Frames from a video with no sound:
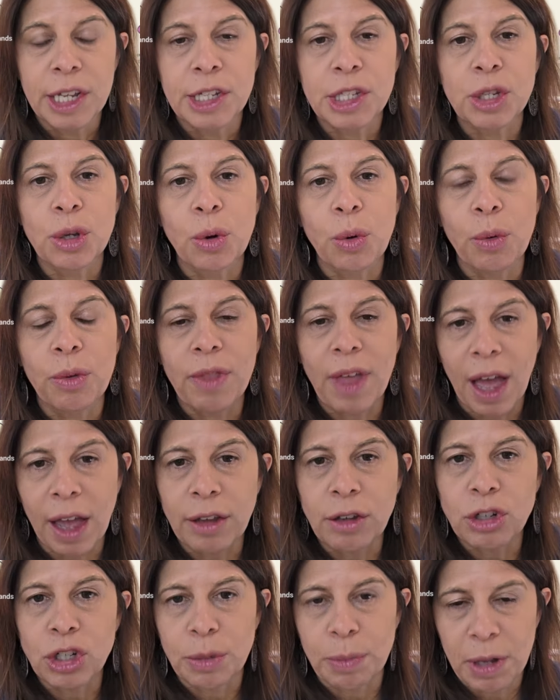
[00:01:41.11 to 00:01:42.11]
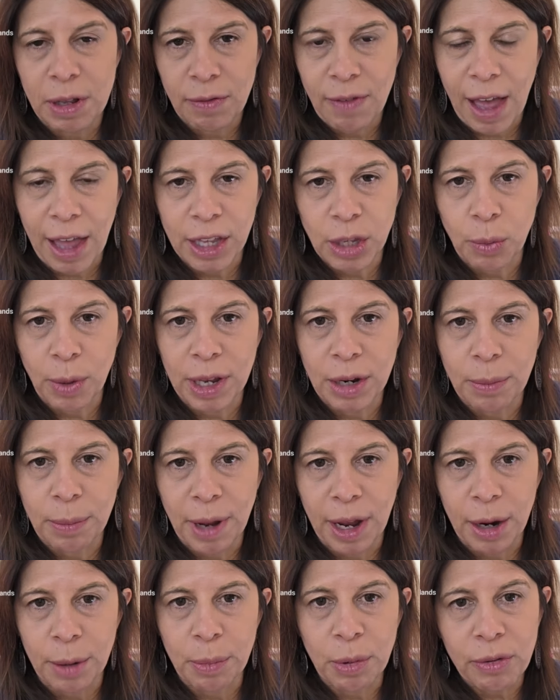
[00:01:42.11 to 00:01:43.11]
So that you should be evaluated
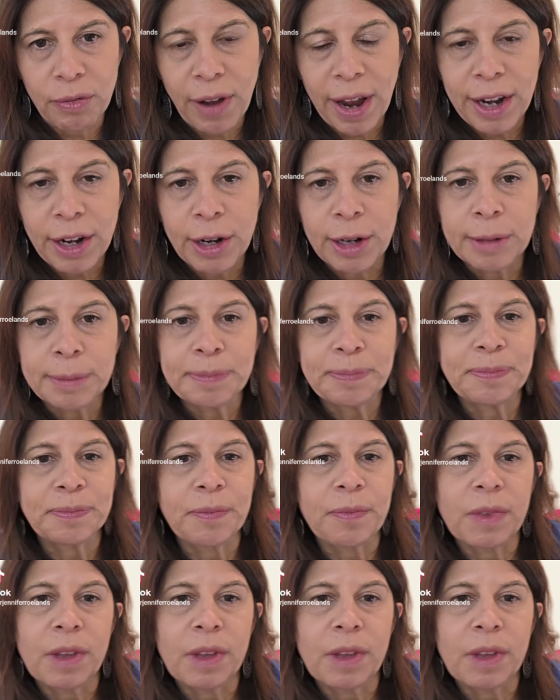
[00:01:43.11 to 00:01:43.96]
by a provider.